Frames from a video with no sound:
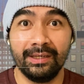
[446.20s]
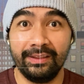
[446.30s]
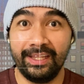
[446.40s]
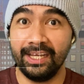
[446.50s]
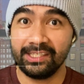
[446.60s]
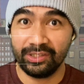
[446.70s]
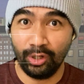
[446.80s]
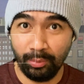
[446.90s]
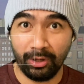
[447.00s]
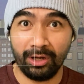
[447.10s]
debt
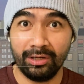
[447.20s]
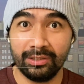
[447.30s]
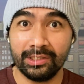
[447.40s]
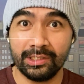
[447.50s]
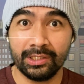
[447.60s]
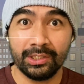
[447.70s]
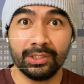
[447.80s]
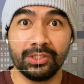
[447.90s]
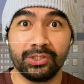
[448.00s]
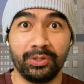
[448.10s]
snowball.
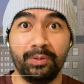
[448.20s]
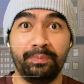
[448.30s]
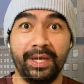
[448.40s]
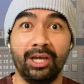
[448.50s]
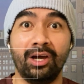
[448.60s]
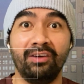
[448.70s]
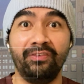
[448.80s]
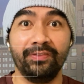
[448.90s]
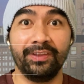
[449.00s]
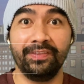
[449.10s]
So you pay off
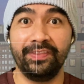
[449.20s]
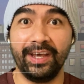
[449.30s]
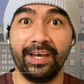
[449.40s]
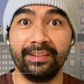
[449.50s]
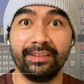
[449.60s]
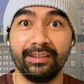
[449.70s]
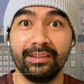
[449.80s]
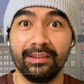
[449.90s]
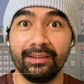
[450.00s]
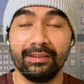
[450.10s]
the debt
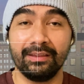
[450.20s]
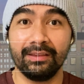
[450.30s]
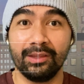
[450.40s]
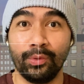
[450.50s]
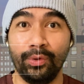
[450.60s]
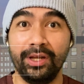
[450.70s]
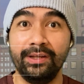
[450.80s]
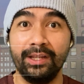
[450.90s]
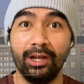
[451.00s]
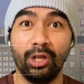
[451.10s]
with
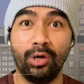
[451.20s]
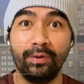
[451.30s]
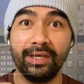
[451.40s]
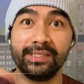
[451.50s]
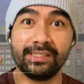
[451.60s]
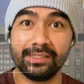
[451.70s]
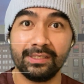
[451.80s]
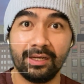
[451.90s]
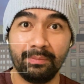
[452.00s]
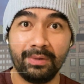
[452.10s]
the
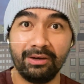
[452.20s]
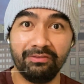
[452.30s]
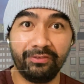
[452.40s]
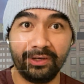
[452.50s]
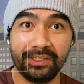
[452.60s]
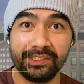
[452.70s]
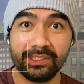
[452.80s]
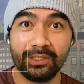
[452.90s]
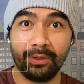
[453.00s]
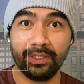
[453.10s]
lowest amount
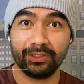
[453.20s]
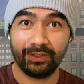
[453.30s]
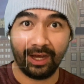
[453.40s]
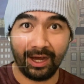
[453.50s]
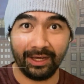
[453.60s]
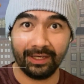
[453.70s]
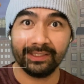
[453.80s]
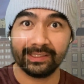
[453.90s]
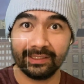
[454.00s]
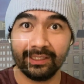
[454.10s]
first going to the
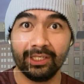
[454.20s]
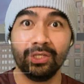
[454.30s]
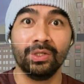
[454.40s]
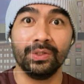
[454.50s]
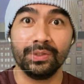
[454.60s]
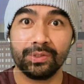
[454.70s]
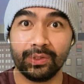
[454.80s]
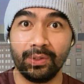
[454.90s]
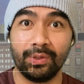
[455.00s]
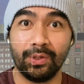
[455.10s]
highest.
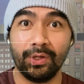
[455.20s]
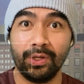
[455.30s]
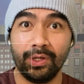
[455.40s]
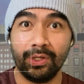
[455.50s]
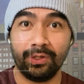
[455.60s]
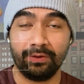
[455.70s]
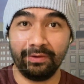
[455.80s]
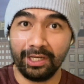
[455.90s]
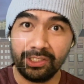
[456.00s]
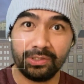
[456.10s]
So you
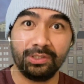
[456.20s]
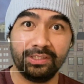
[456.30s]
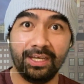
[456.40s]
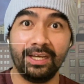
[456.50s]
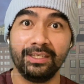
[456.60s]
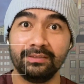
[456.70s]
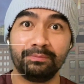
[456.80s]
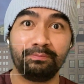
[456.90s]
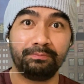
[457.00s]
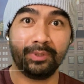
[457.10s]
arrange your debt
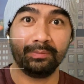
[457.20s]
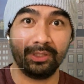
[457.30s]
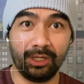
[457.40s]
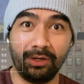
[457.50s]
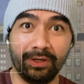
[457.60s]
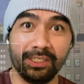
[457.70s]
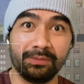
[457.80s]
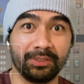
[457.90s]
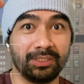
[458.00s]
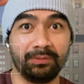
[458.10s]
from the lowest, for
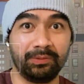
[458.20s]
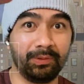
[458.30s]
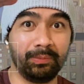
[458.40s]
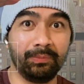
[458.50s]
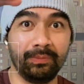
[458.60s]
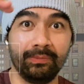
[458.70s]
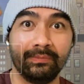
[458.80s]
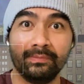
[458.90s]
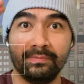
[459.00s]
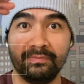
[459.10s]
example, from
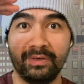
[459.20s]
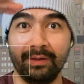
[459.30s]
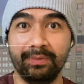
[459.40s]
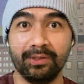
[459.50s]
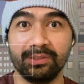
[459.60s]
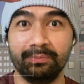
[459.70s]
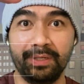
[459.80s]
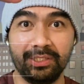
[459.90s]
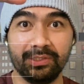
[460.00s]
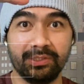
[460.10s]
5,000
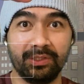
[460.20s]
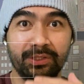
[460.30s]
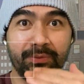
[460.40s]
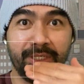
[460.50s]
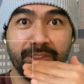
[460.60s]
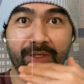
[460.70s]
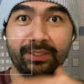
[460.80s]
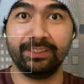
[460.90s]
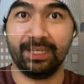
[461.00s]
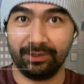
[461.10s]
pesos all the way to
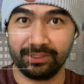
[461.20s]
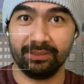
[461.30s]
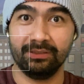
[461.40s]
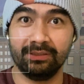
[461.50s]
100,000.